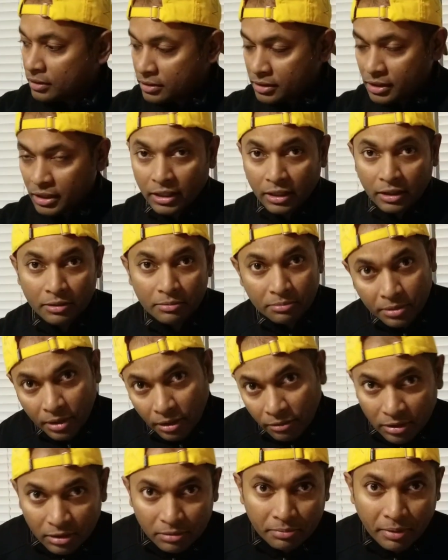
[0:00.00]
tea in
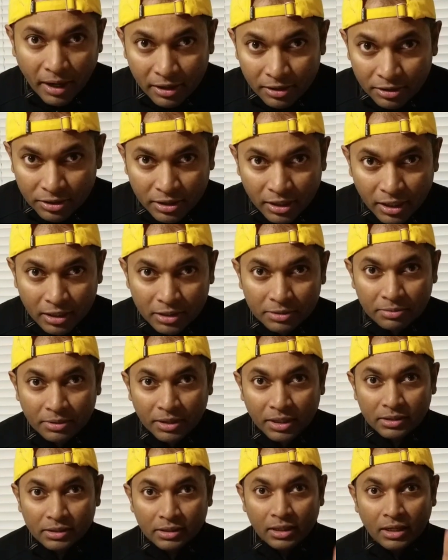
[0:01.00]
Breville Barista
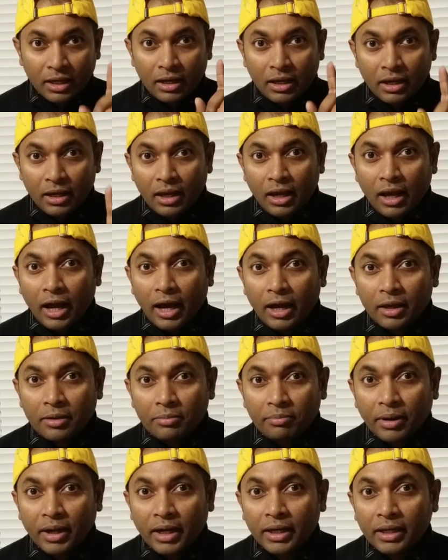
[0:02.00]
Express, I
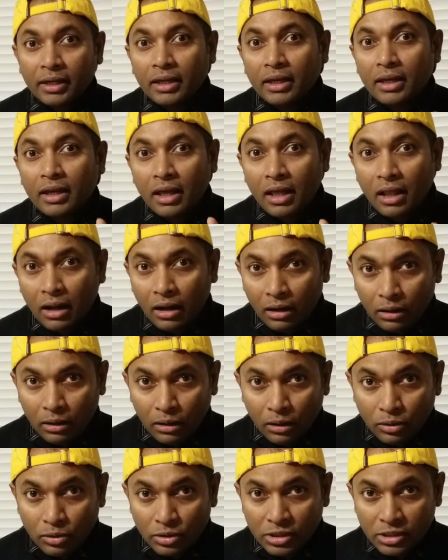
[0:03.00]
buy
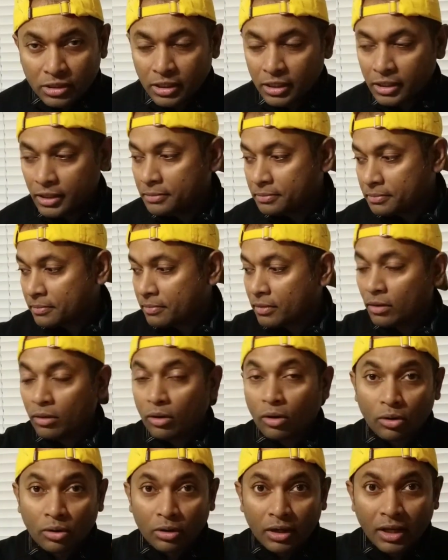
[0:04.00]
loose tea
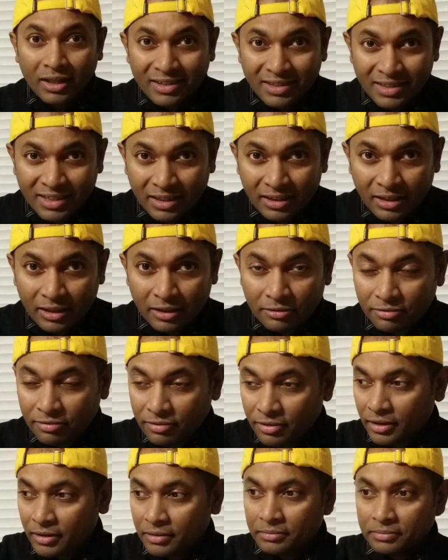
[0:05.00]
or tea leaf.